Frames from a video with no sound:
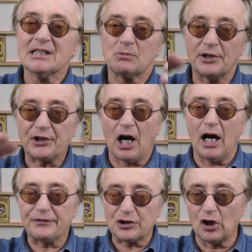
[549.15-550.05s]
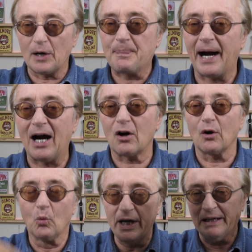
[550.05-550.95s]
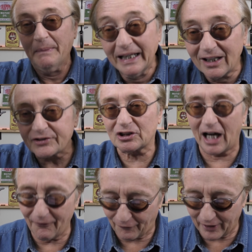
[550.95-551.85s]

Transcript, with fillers: with offshore power, windmill stuff,